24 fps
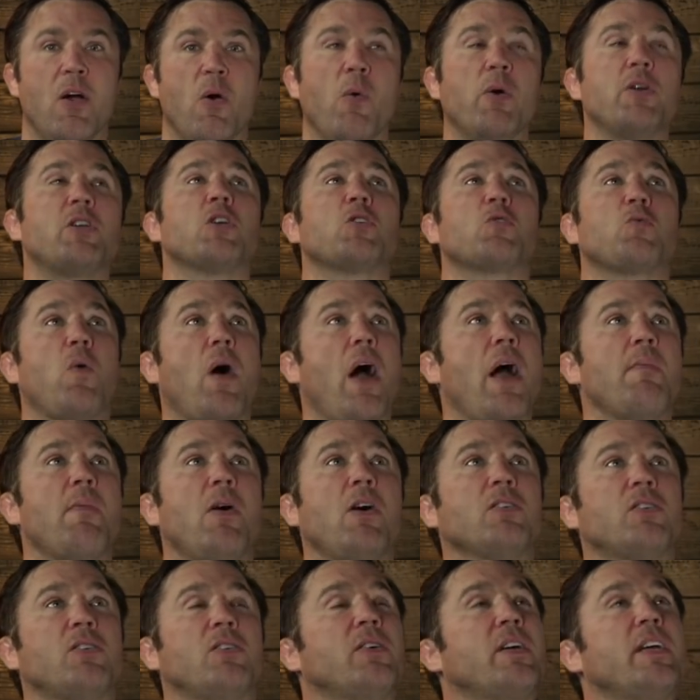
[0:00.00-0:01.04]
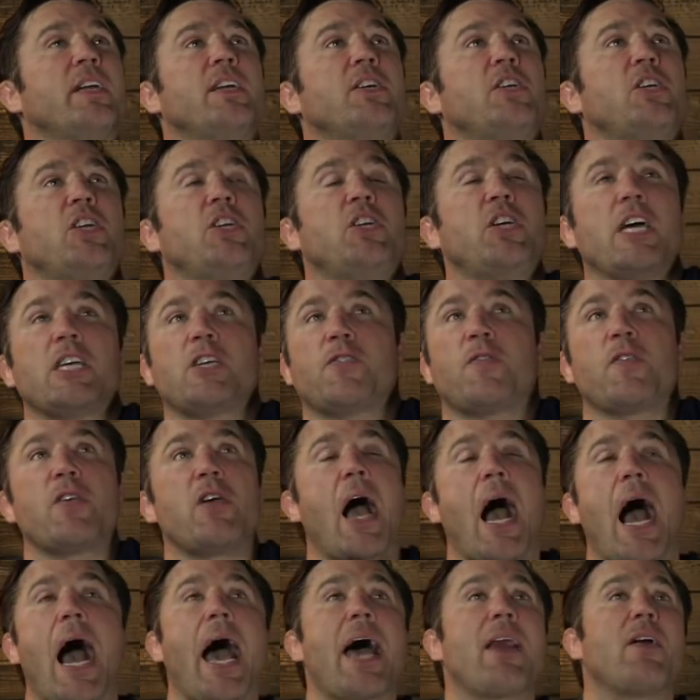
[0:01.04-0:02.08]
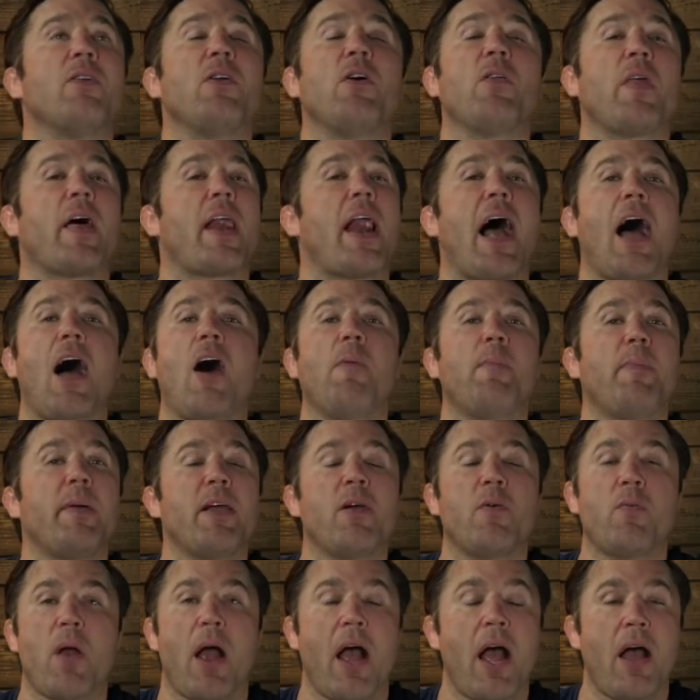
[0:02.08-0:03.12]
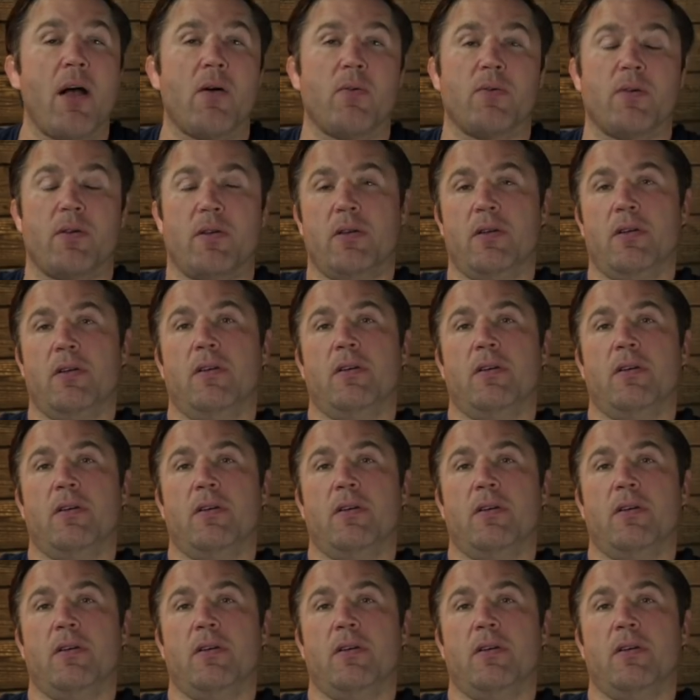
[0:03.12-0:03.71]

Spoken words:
which is why I'm also going to suggest for you, I don't know that I'll be around